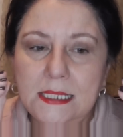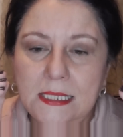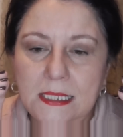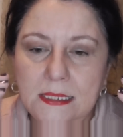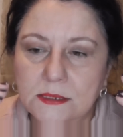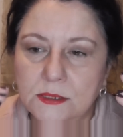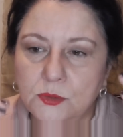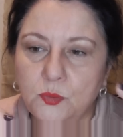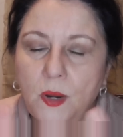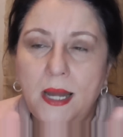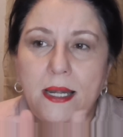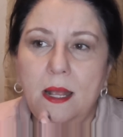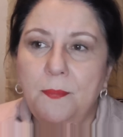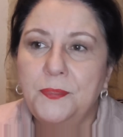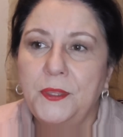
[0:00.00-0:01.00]
is
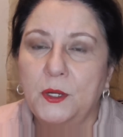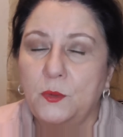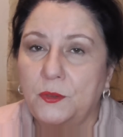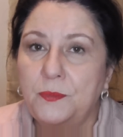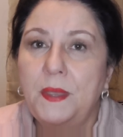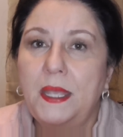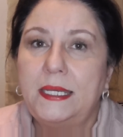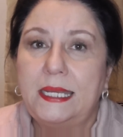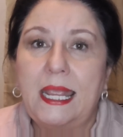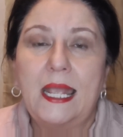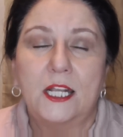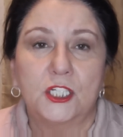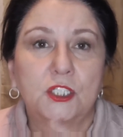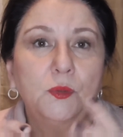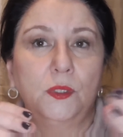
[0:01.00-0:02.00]
right up there with many
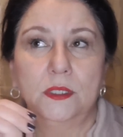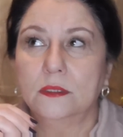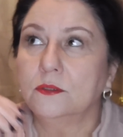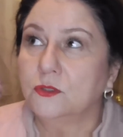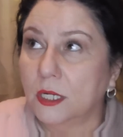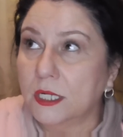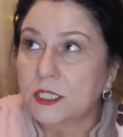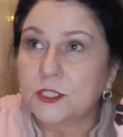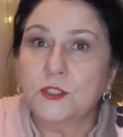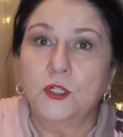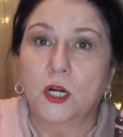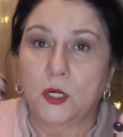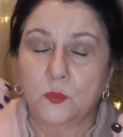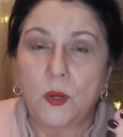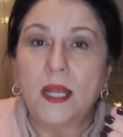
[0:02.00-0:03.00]
actual
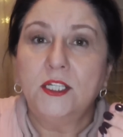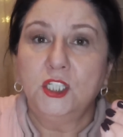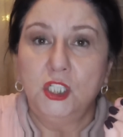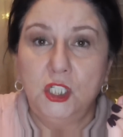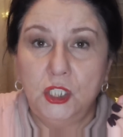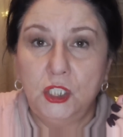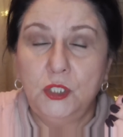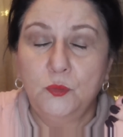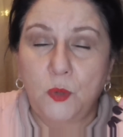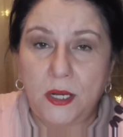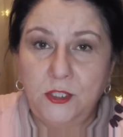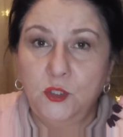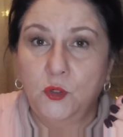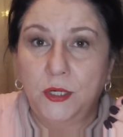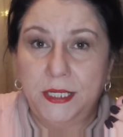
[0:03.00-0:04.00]
drugstore
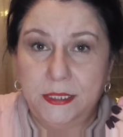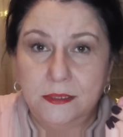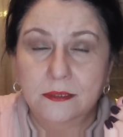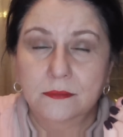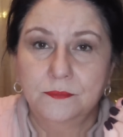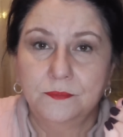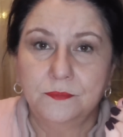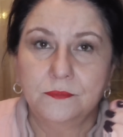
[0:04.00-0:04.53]
retinoid.